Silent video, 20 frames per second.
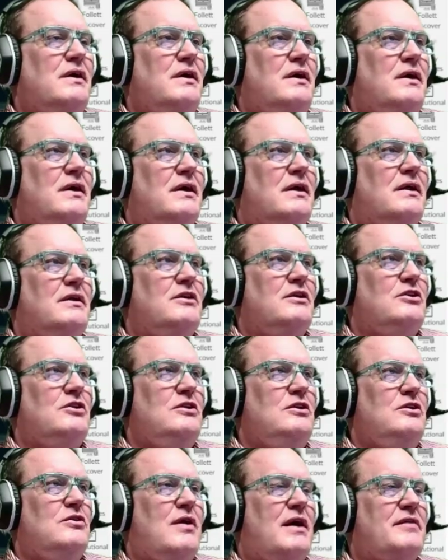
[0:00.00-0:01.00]
and
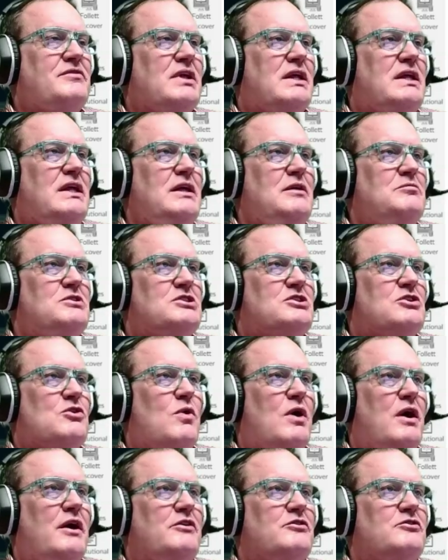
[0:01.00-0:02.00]
you have to keep the
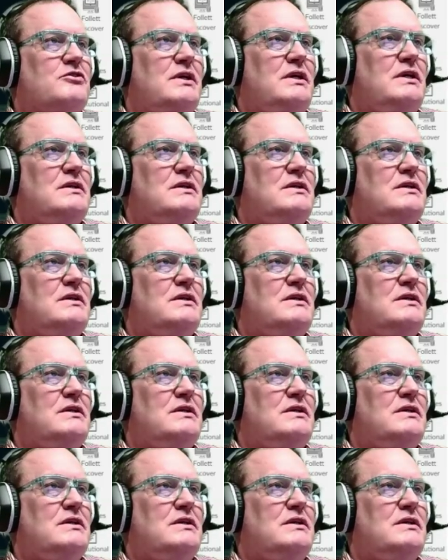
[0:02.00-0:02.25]
squares